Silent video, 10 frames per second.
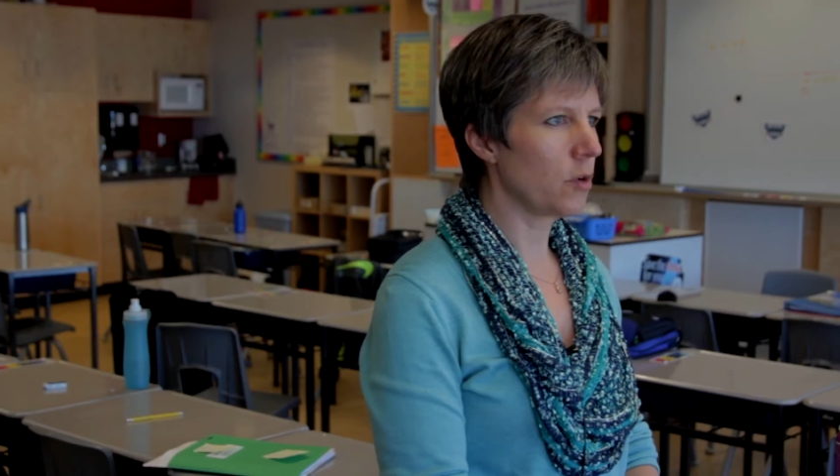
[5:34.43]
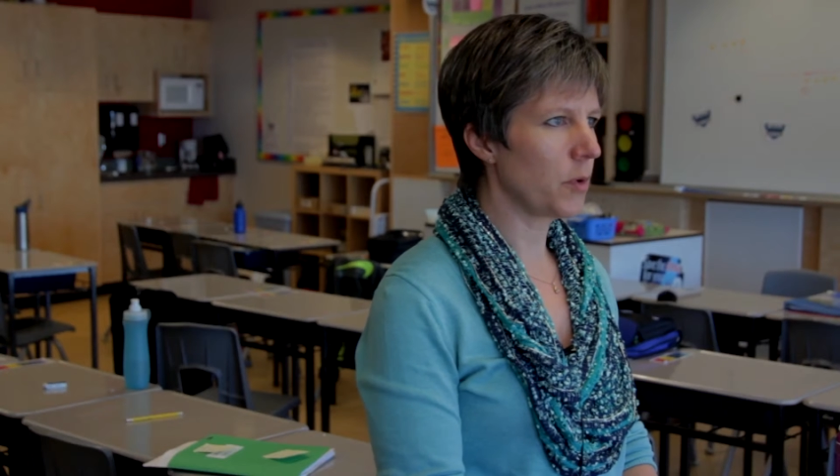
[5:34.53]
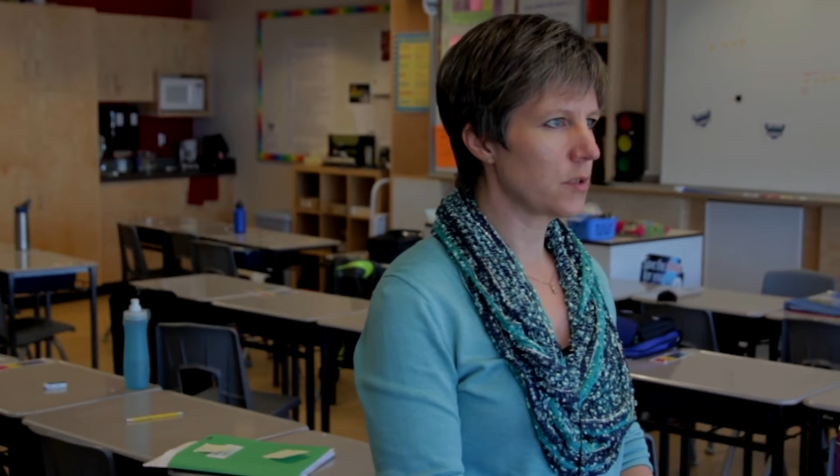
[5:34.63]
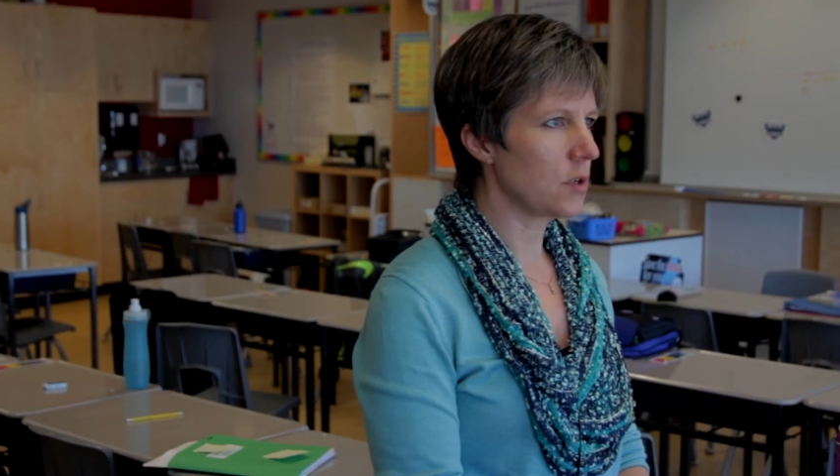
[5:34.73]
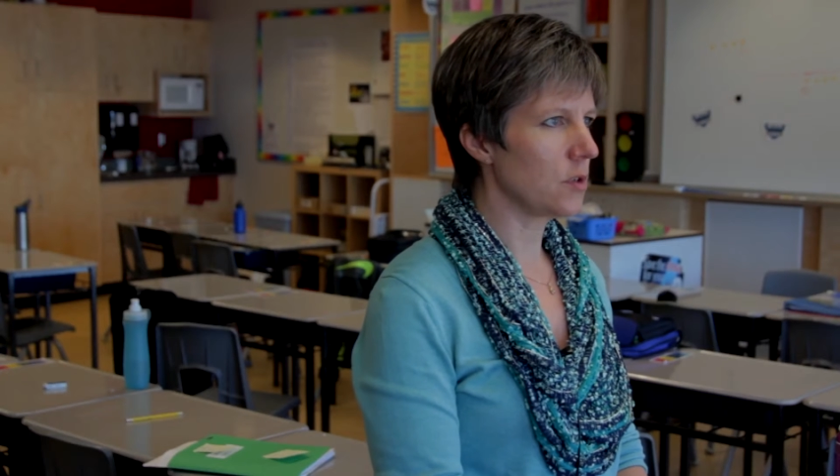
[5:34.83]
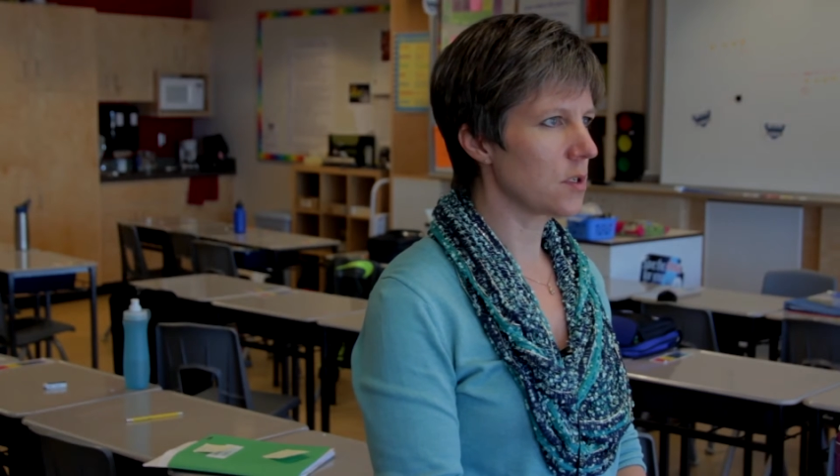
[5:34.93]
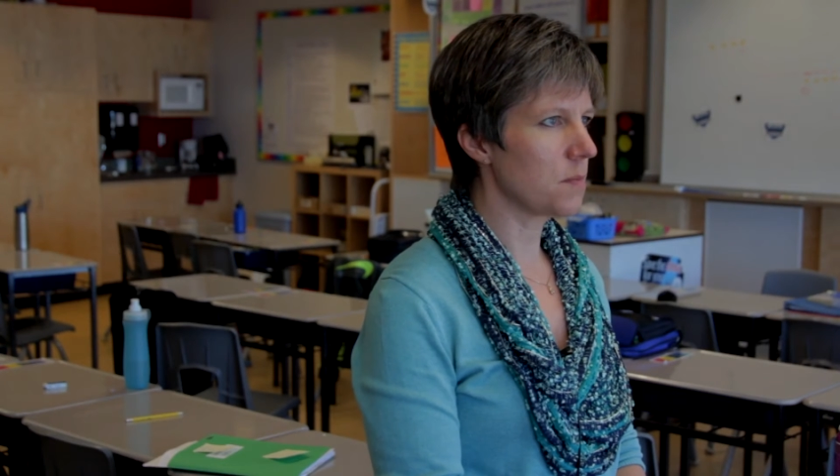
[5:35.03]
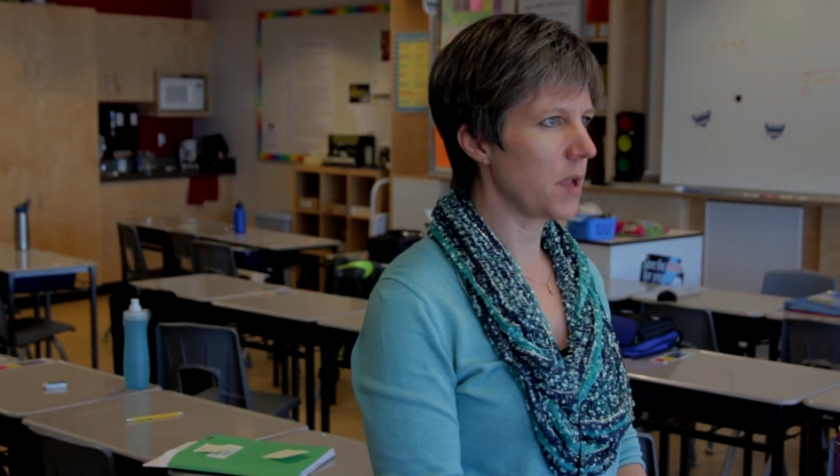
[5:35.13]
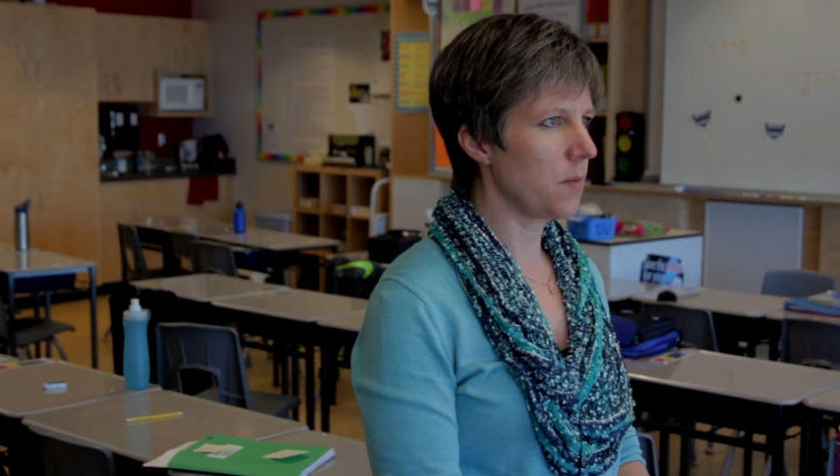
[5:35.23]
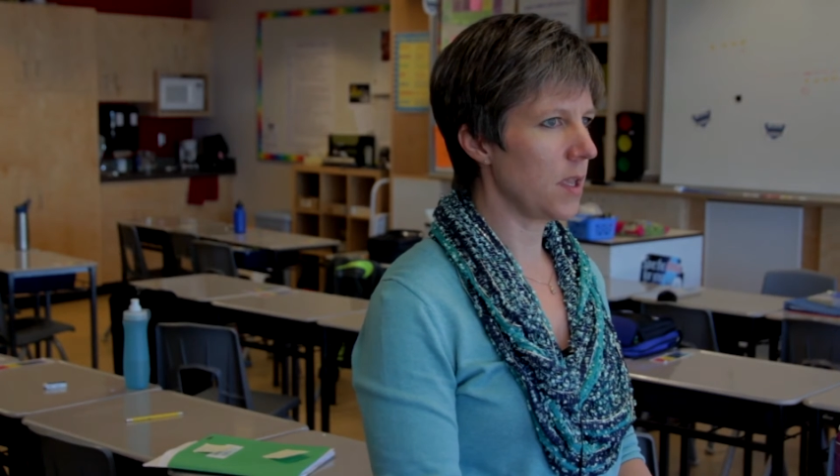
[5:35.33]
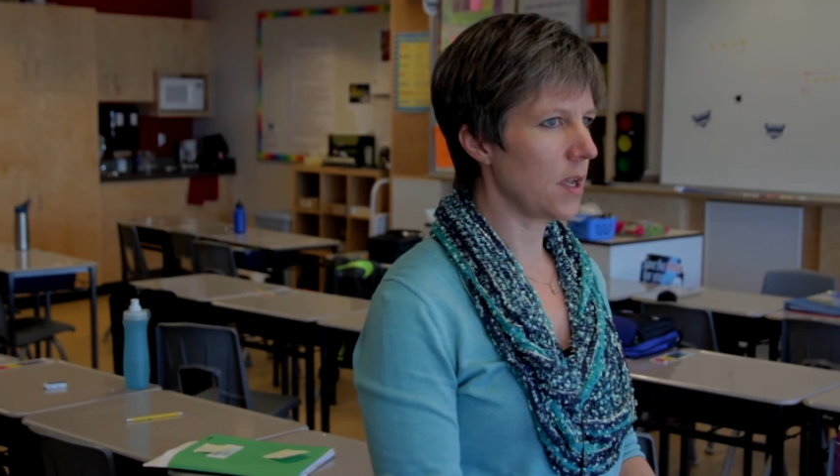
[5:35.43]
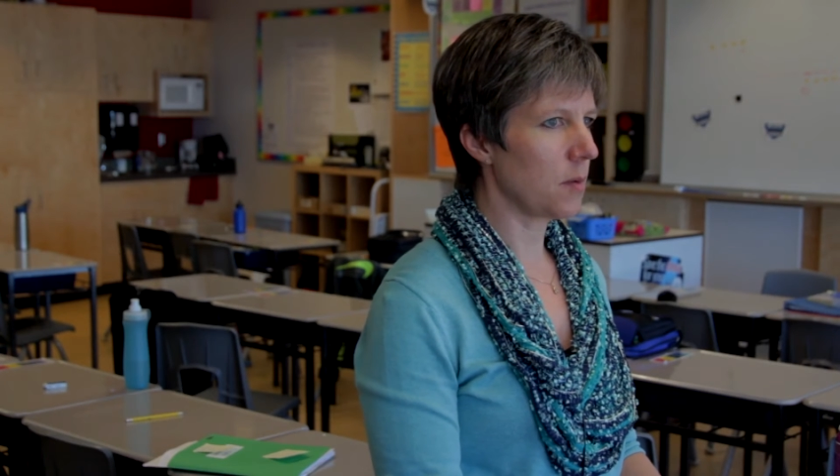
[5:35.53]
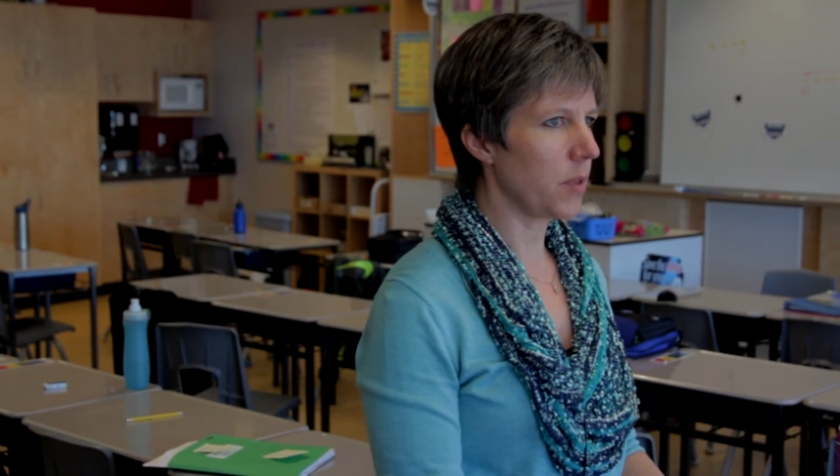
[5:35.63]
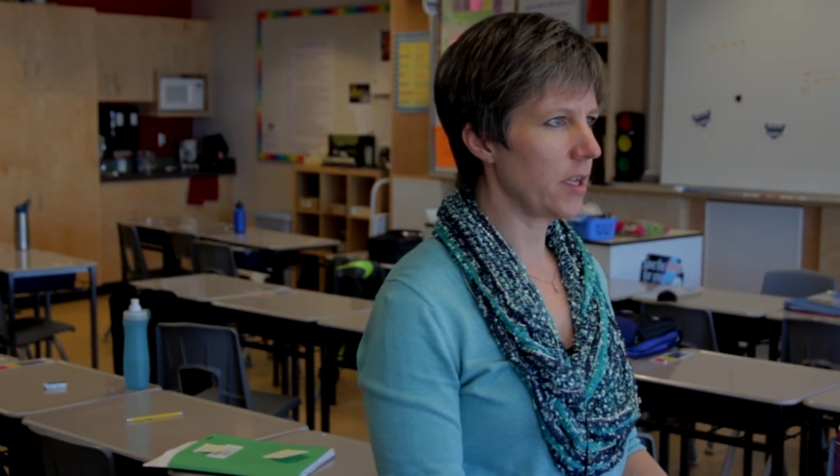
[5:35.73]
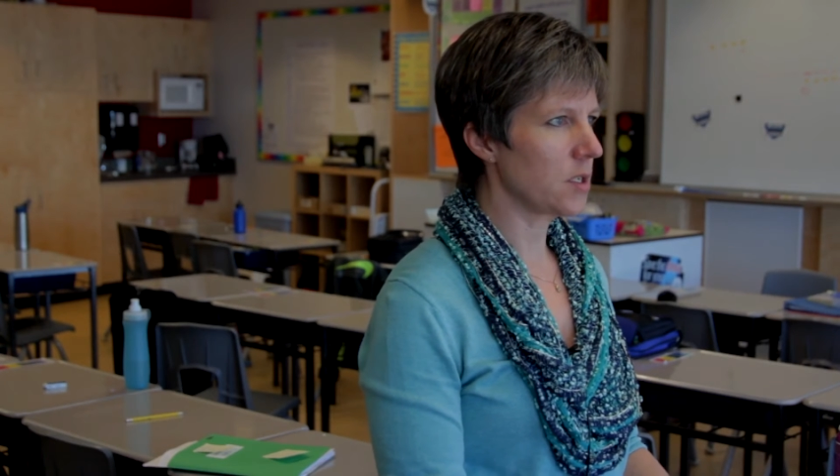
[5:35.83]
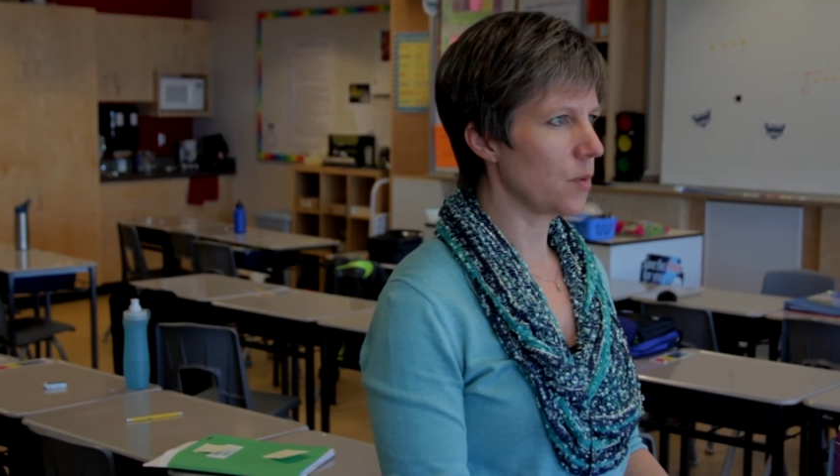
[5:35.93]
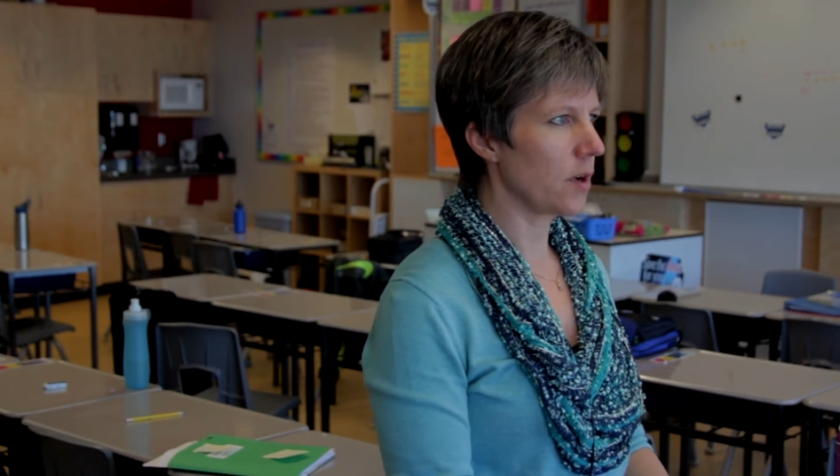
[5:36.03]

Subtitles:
group of students might be at a place